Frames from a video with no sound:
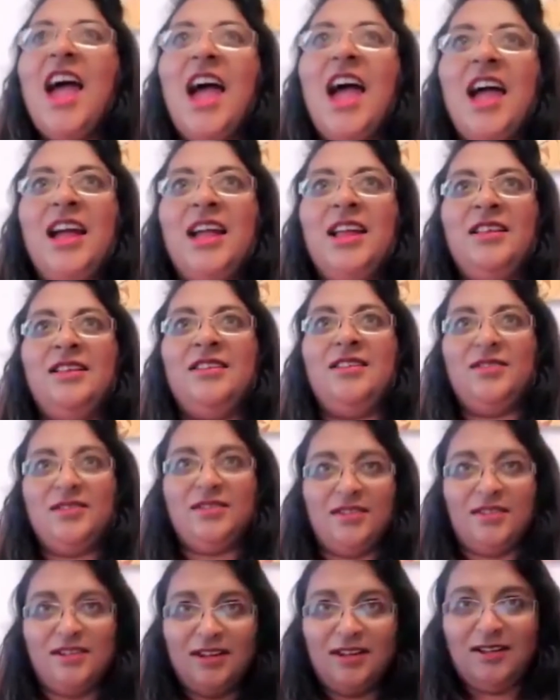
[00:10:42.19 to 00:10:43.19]
And you're
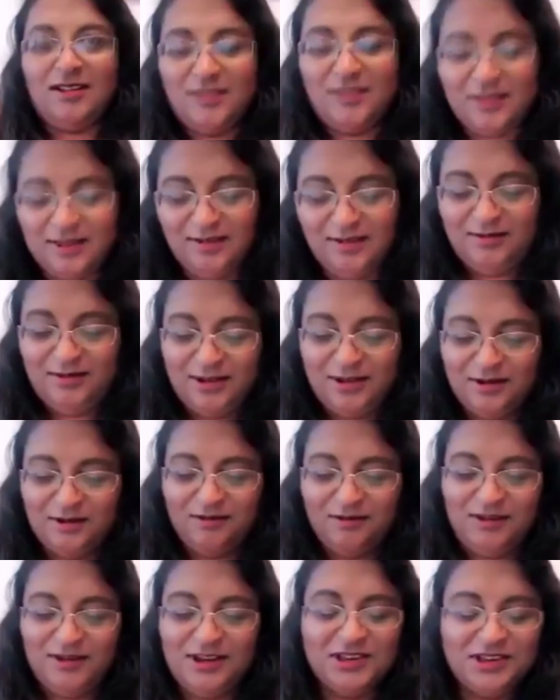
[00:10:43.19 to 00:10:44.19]
sort of kind of like
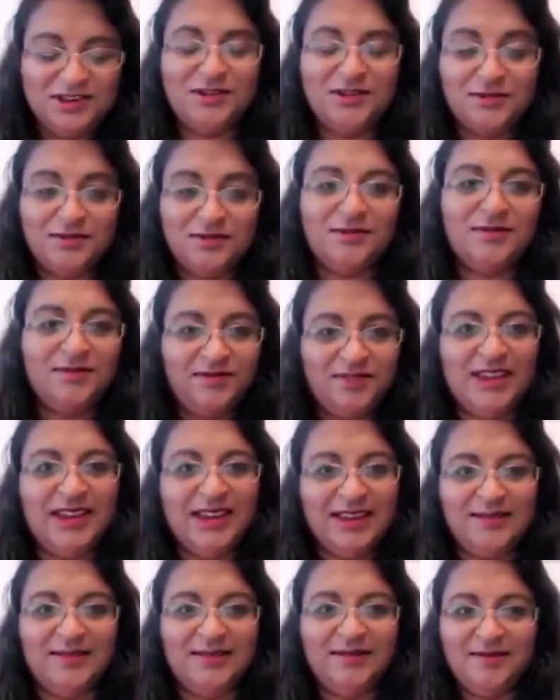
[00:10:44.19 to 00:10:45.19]
lower into your
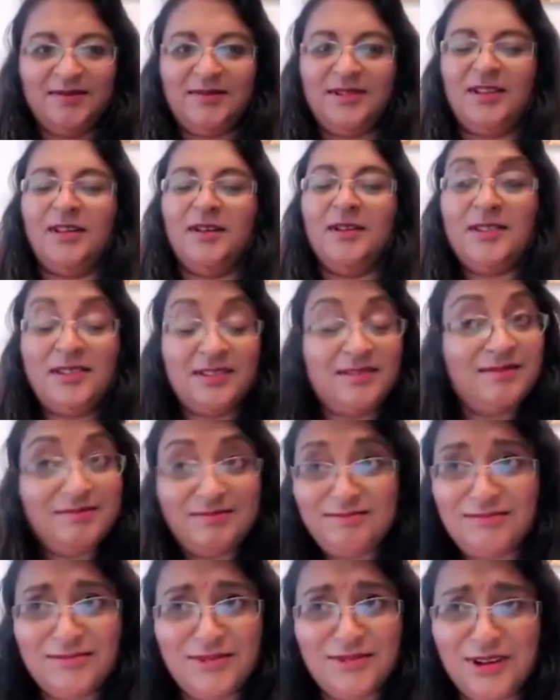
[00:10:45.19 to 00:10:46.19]
feet and, you know,
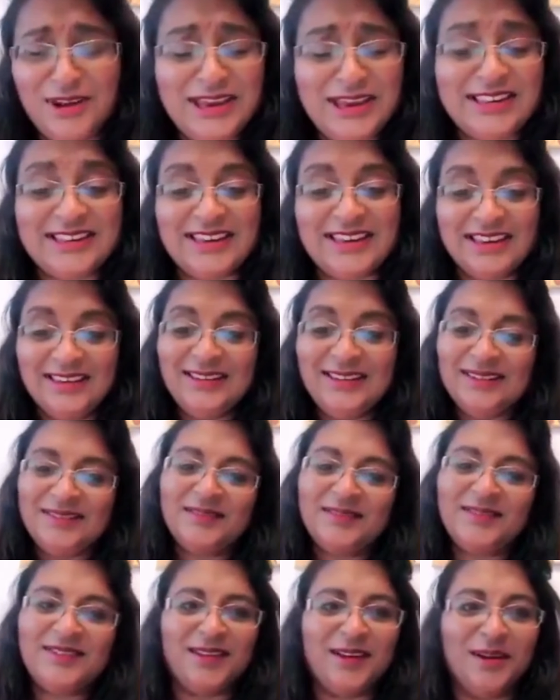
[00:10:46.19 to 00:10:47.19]
not easy.
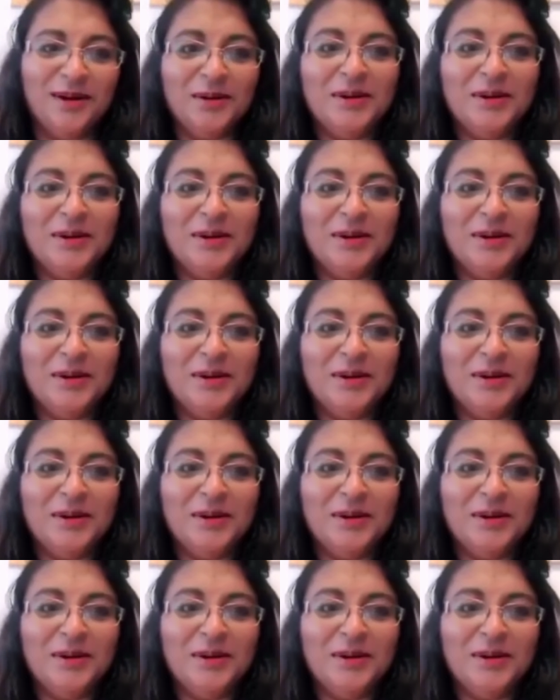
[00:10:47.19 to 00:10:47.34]
So